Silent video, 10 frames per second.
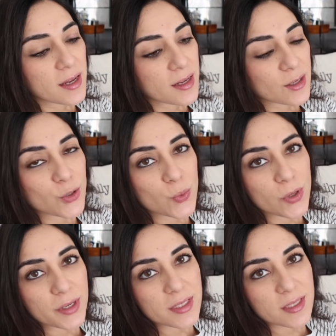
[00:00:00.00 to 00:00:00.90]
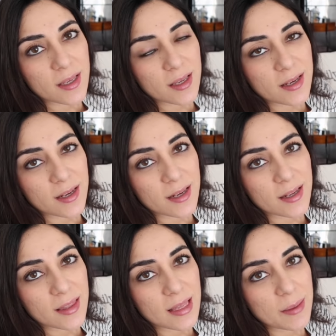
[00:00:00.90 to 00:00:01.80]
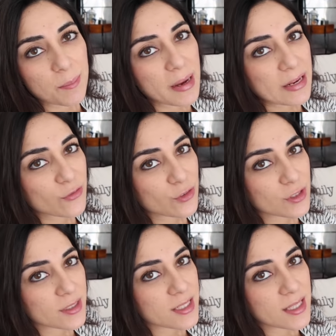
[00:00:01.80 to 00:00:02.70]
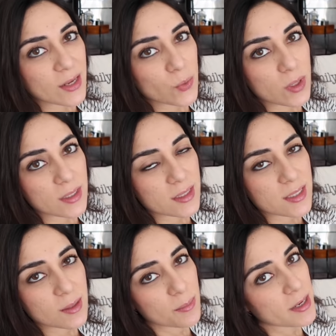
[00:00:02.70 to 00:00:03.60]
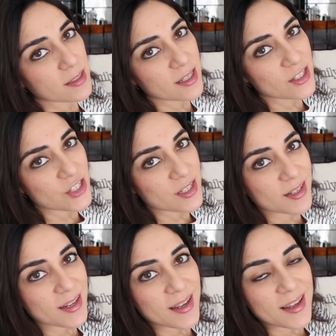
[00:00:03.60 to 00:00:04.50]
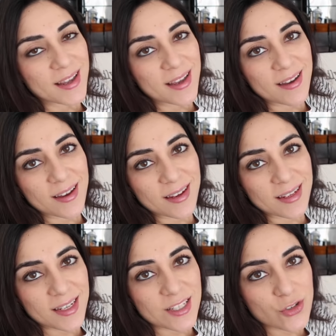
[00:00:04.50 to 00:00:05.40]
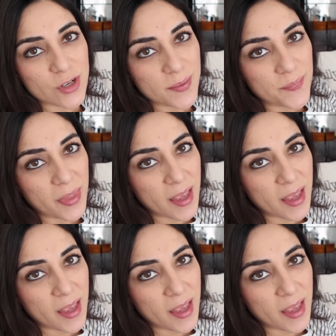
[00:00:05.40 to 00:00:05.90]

uh, who works in the mindfulness and wellness and meditation uh, industry